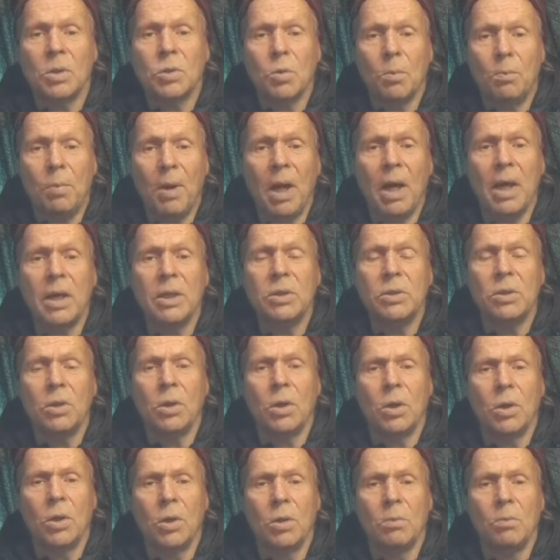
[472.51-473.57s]
buy
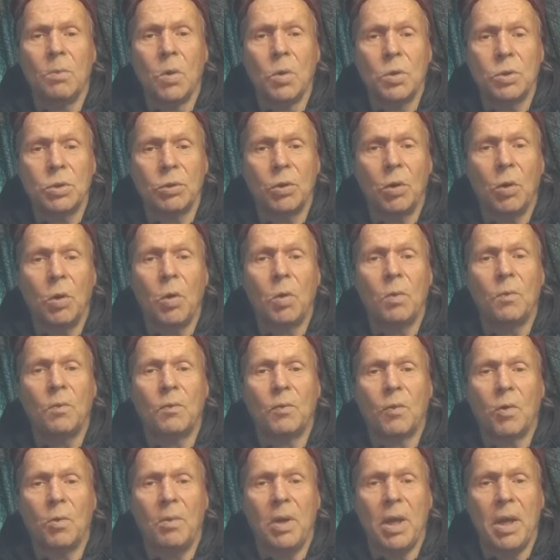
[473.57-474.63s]
a motorhome
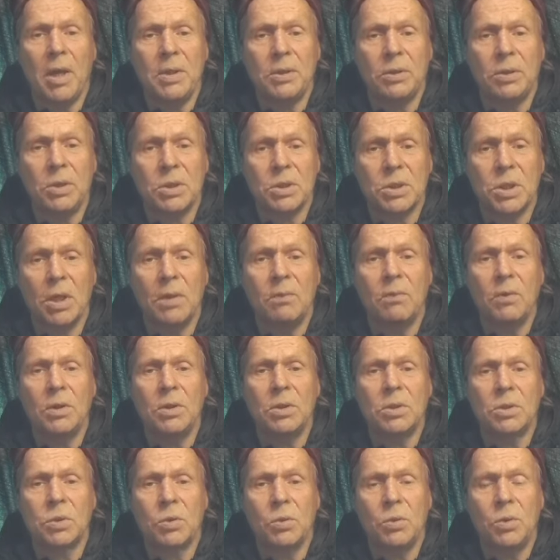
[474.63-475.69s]
from
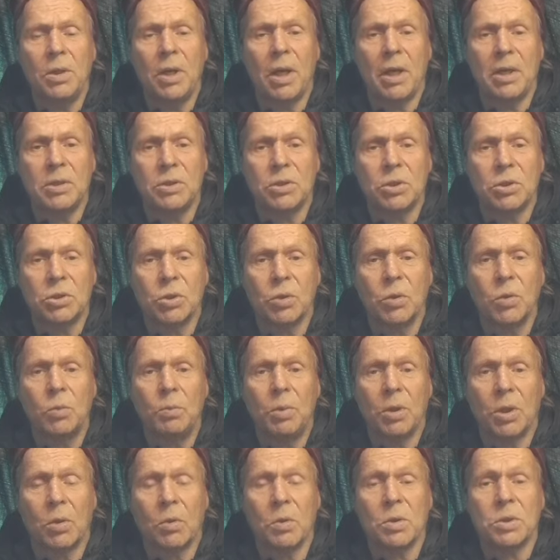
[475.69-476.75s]
87 to 92,
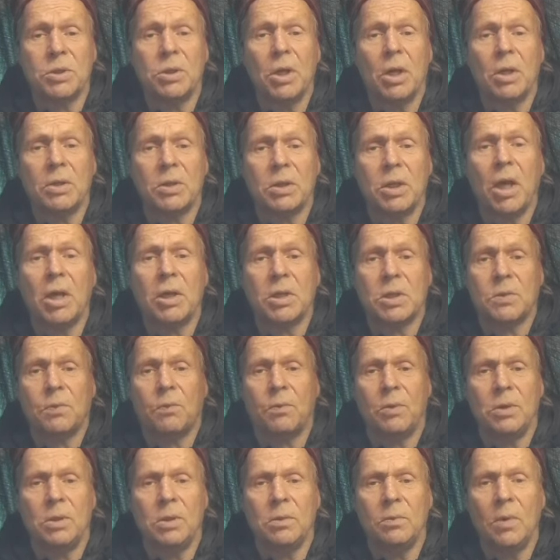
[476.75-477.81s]
because they are
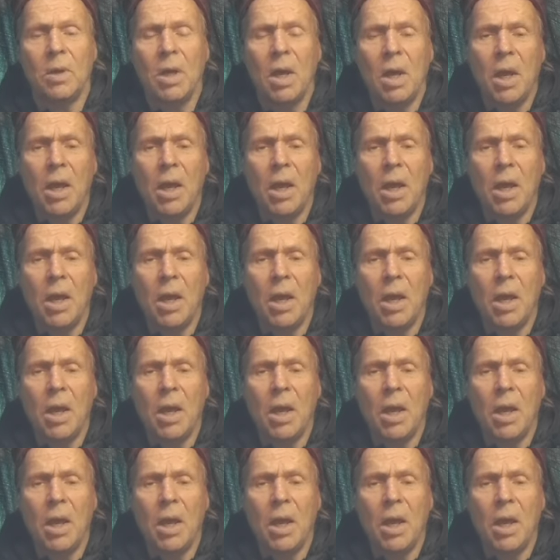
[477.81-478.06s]
tax-free.